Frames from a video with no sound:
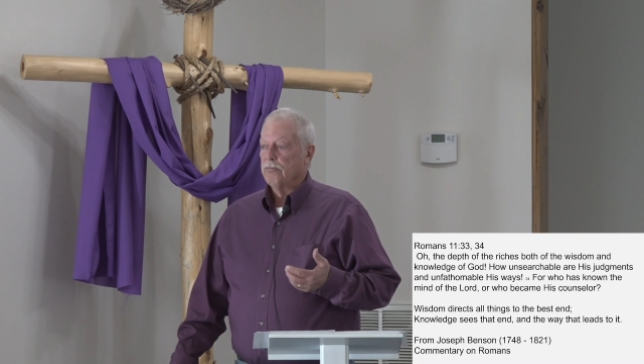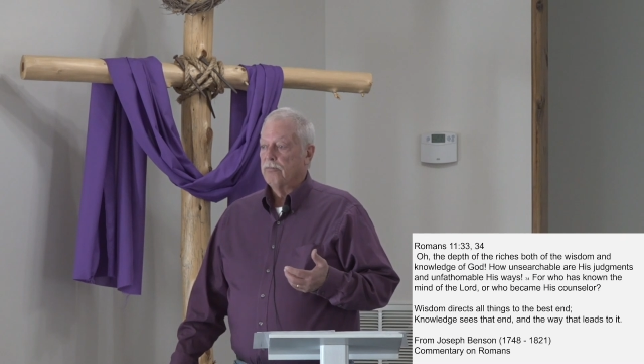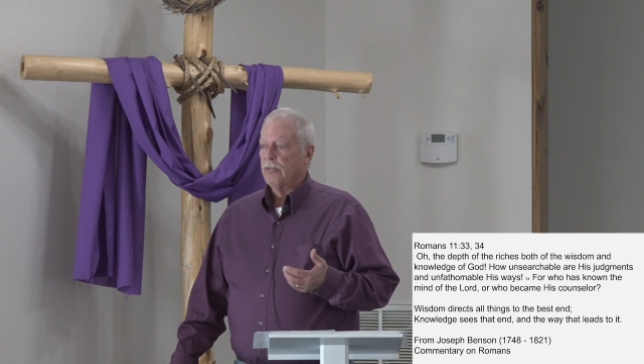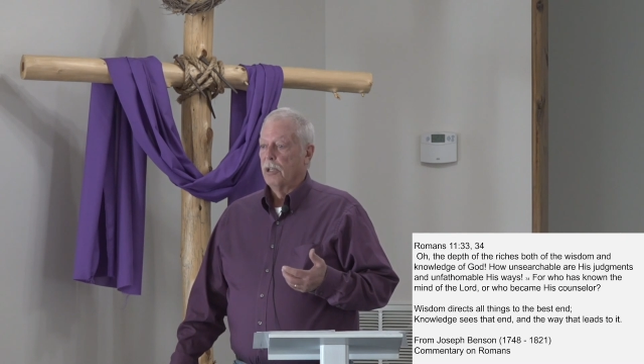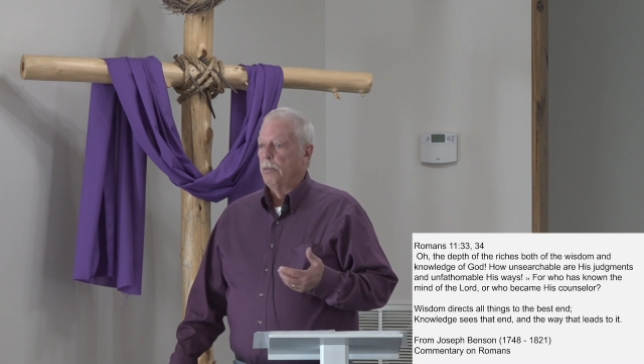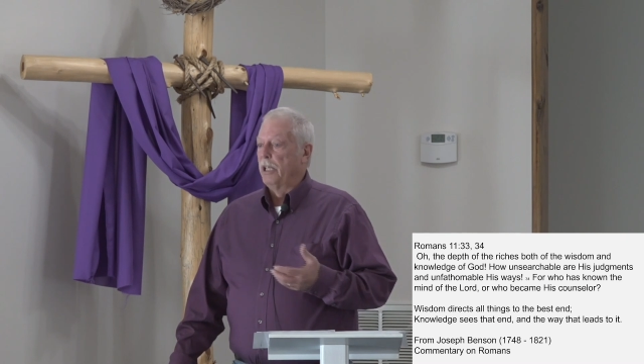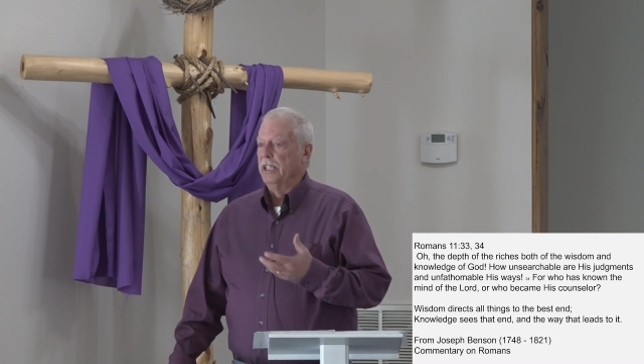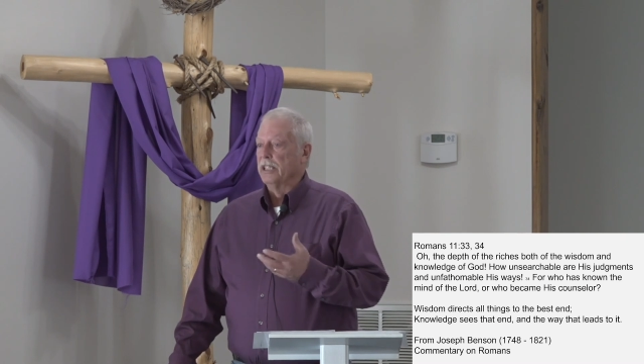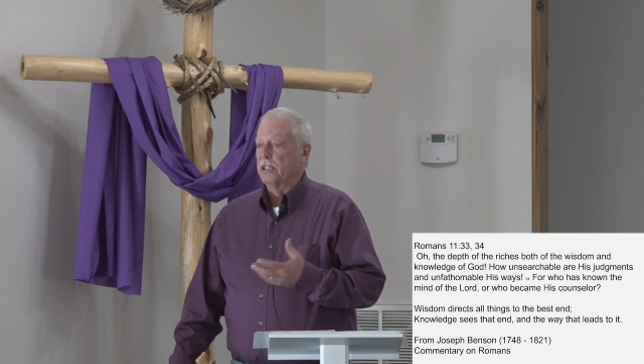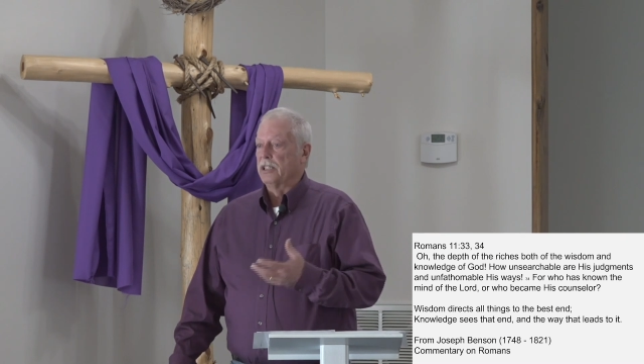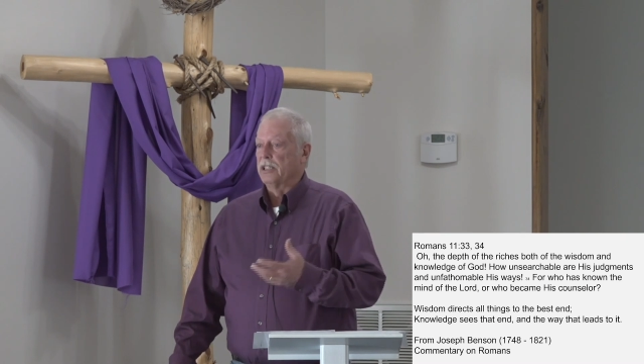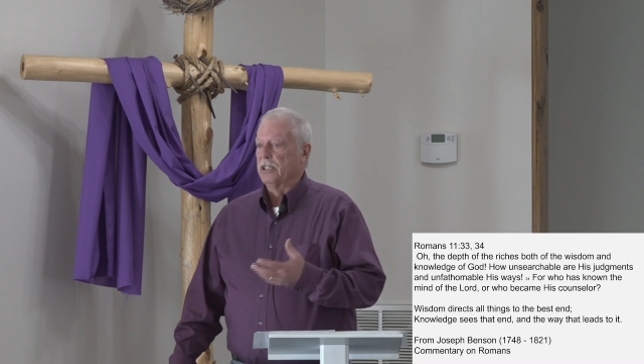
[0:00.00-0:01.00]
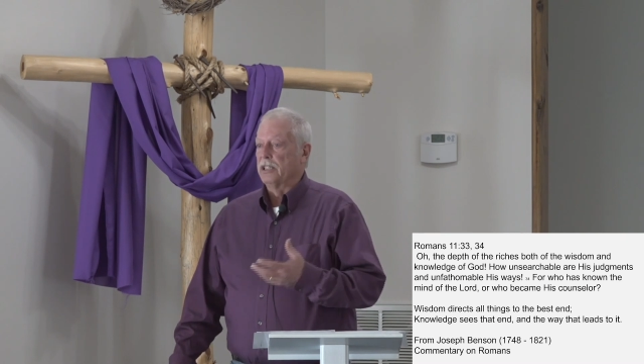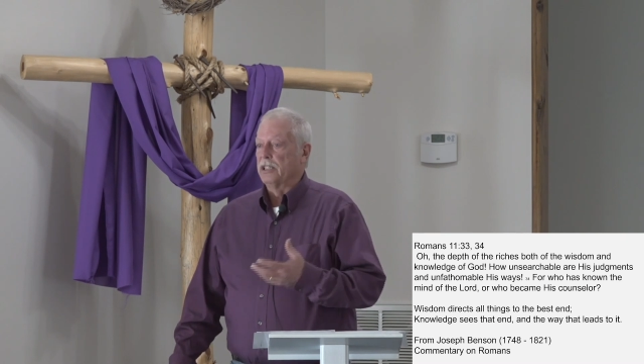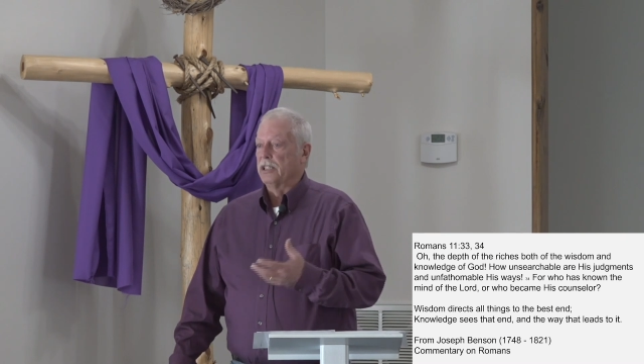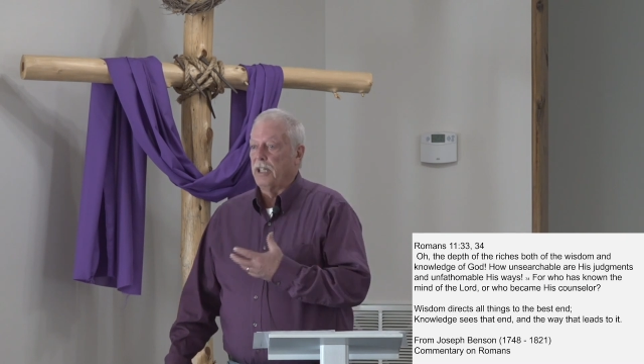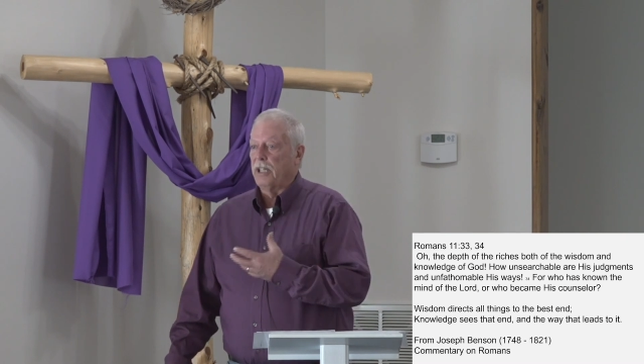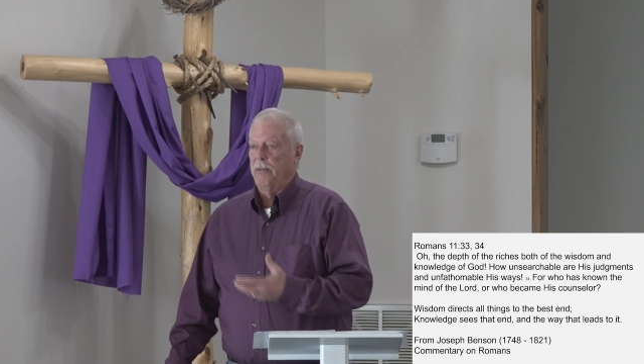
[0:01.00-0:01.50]
But in this
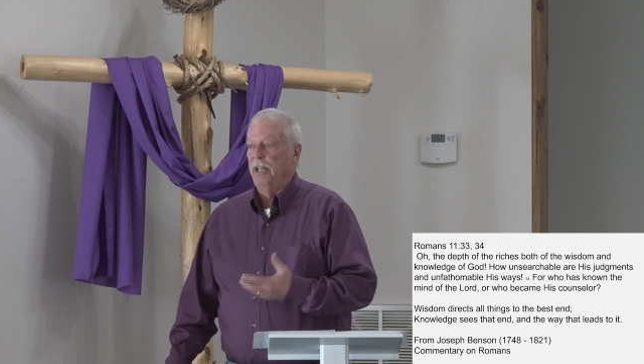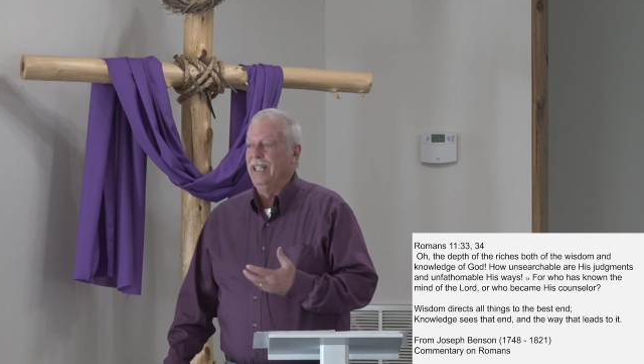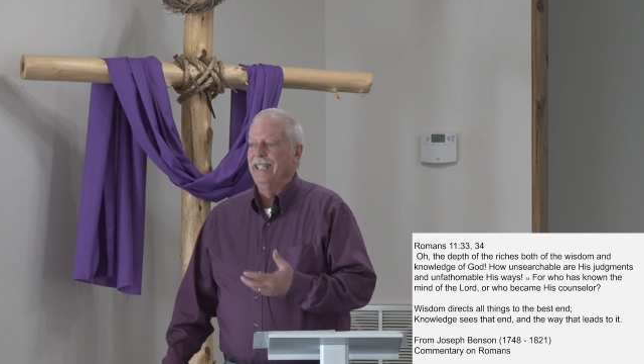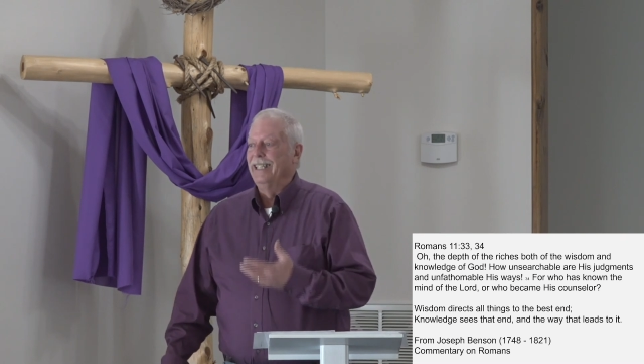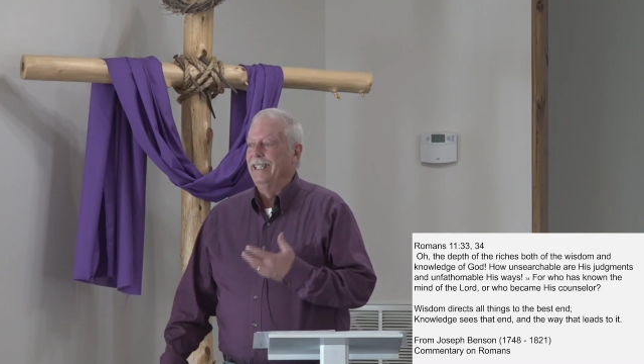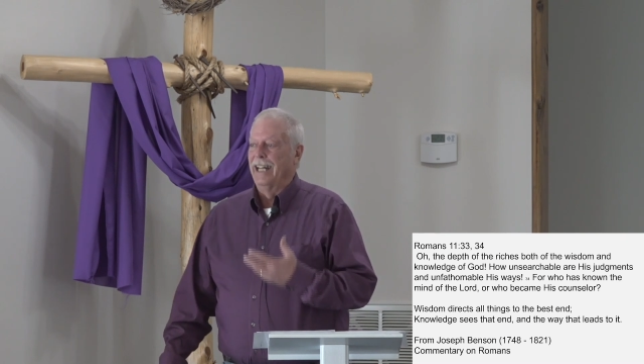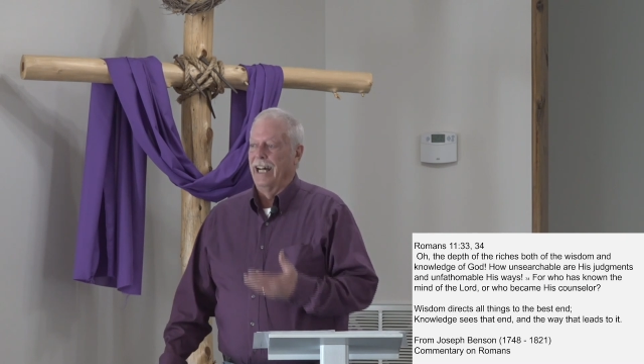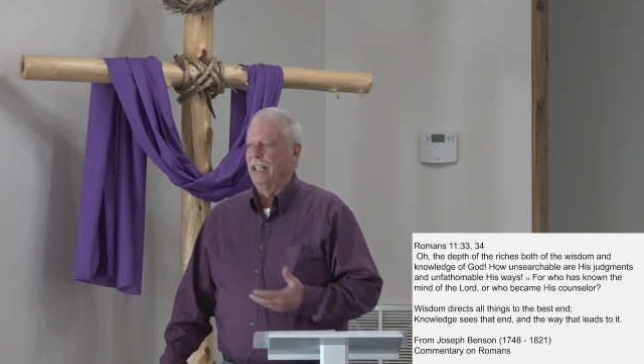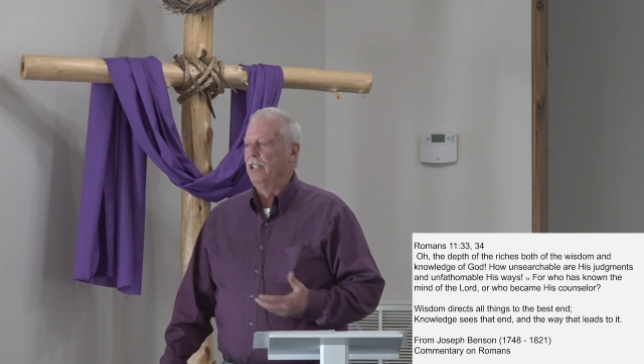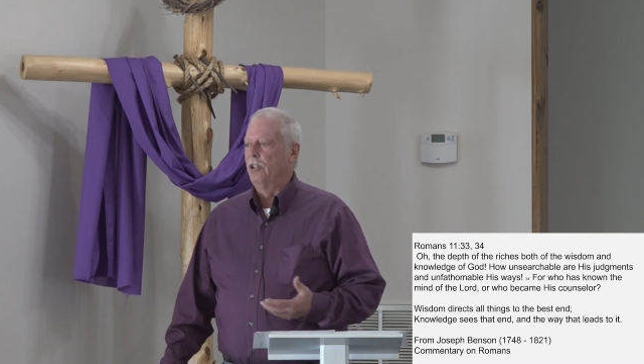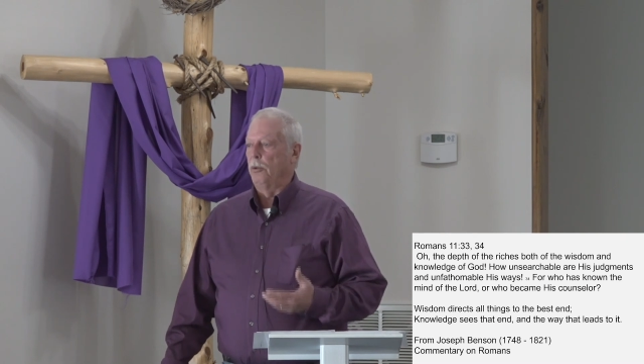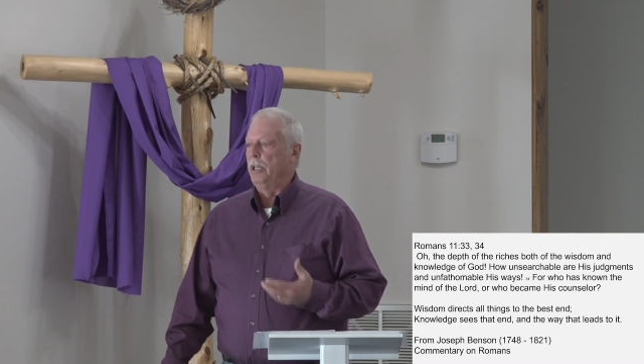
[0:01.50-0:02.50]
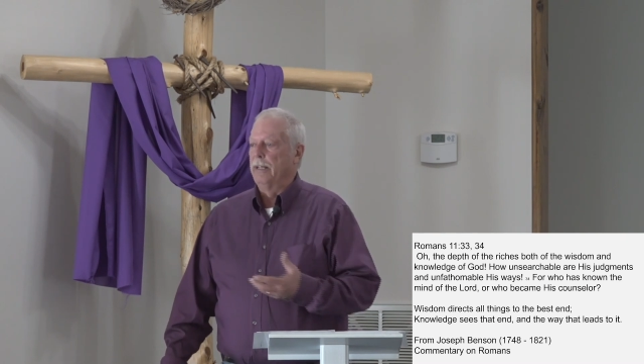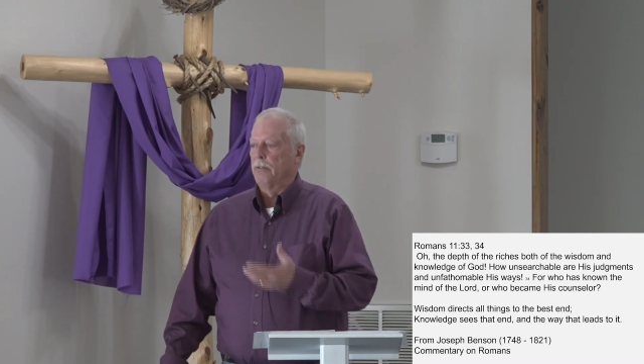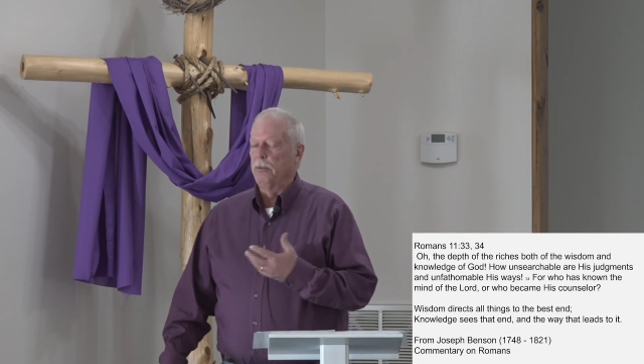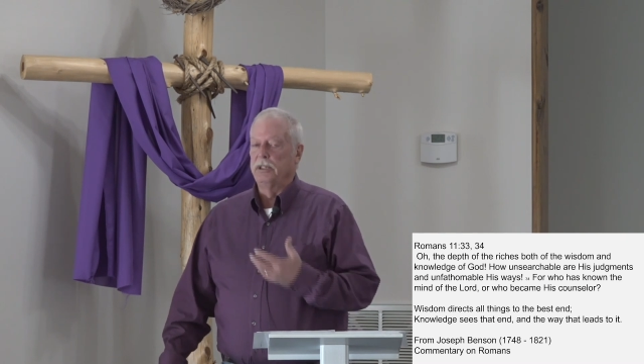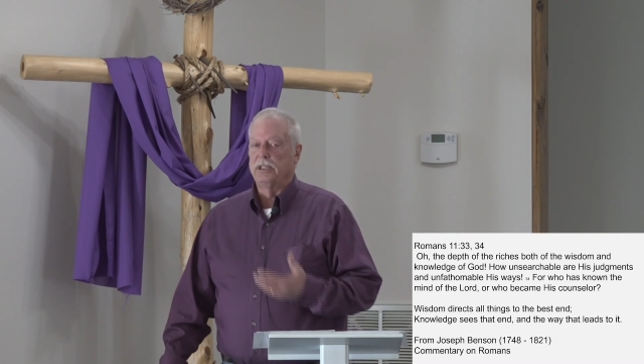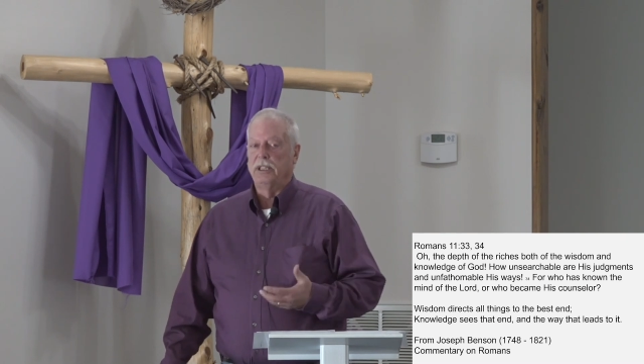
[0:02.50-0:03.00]
lifetime, he did not know. He never
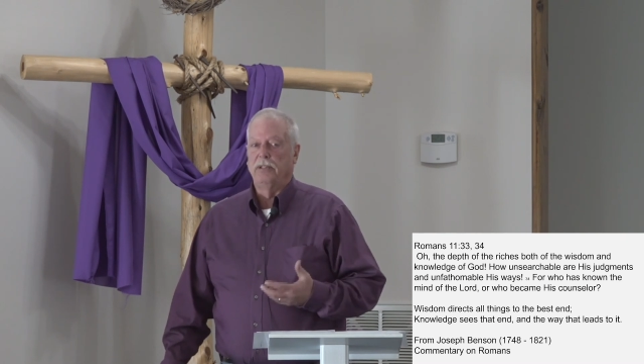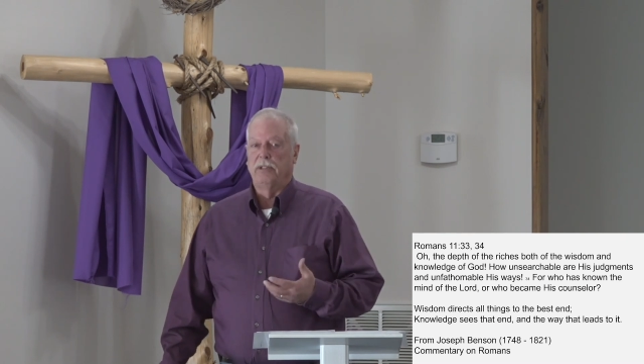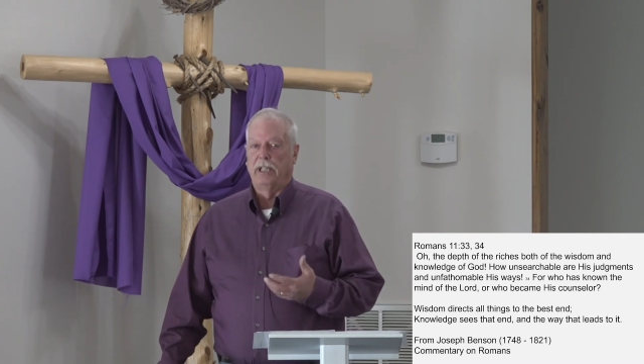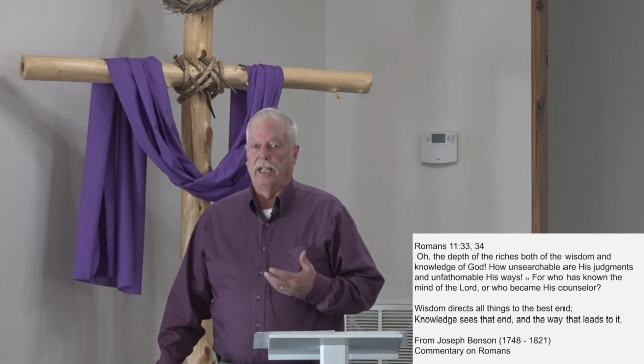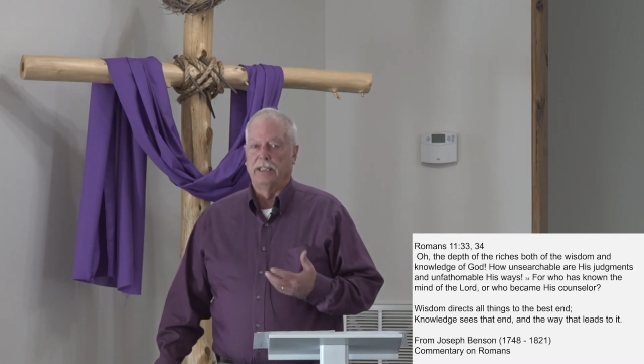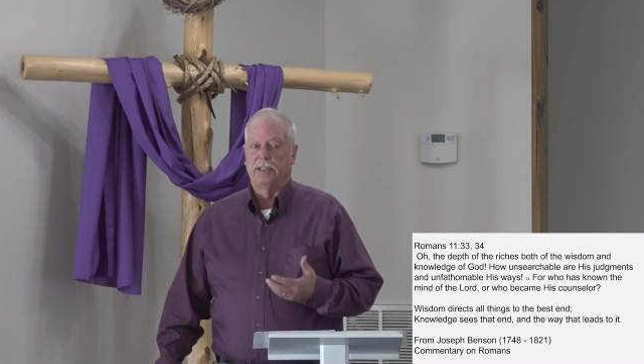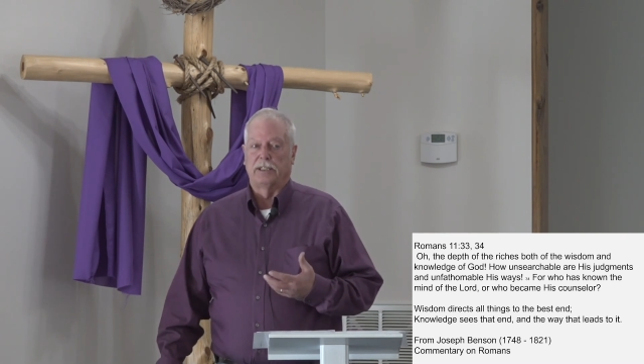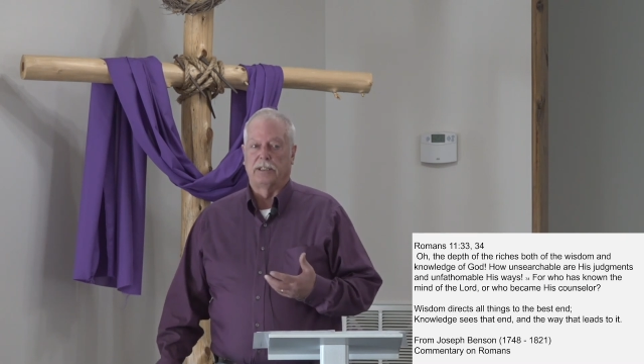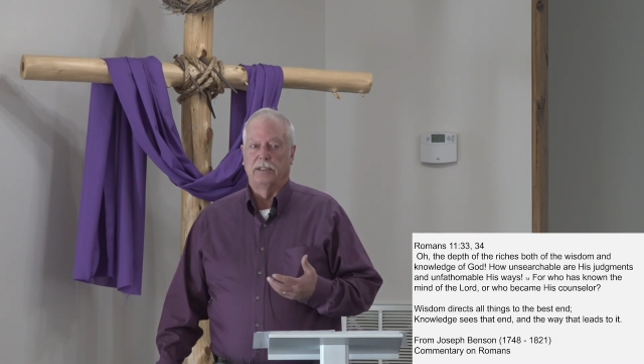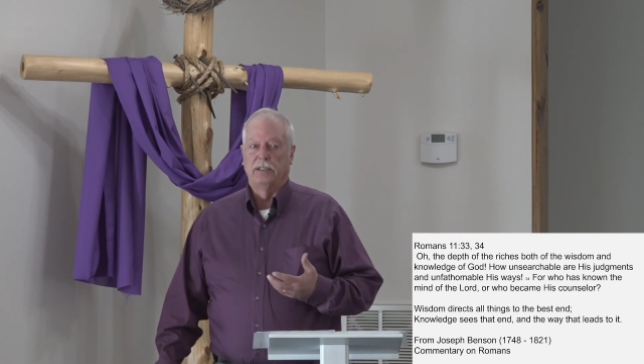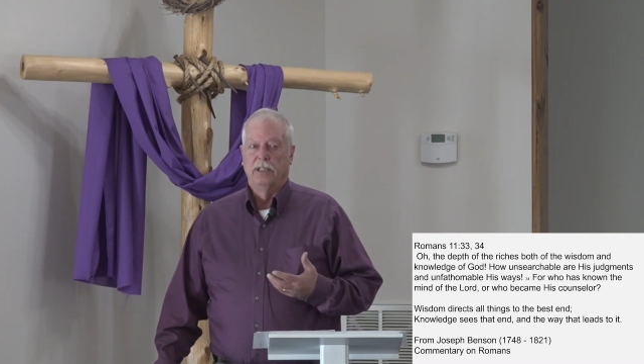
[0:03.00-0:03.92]
received an answer.